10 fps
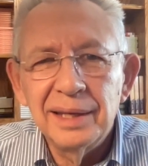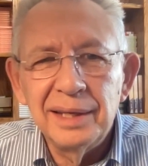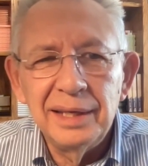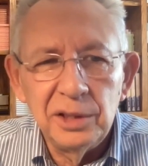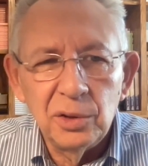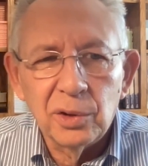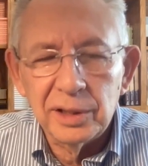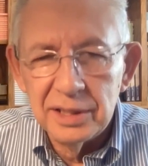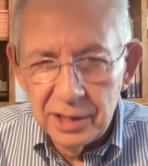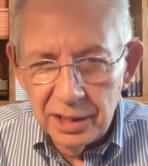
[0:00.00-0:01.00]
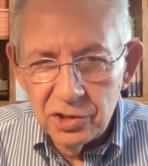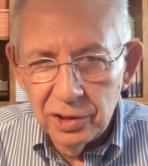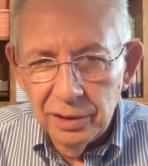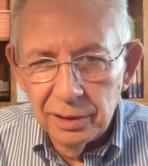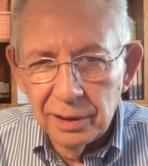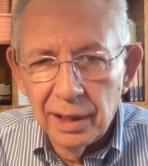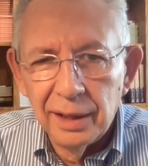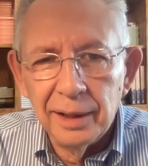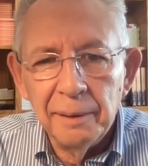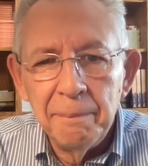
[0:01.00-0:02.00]
in the organization
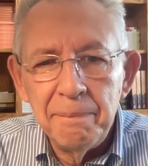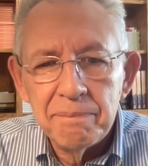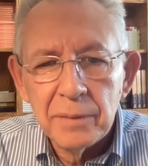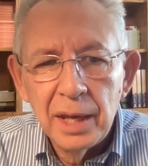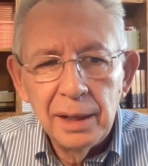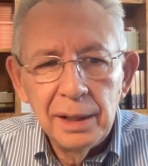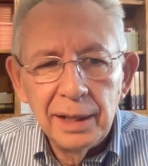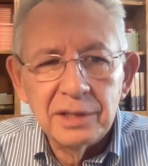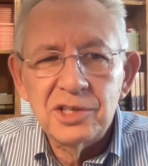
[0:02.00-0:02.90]
at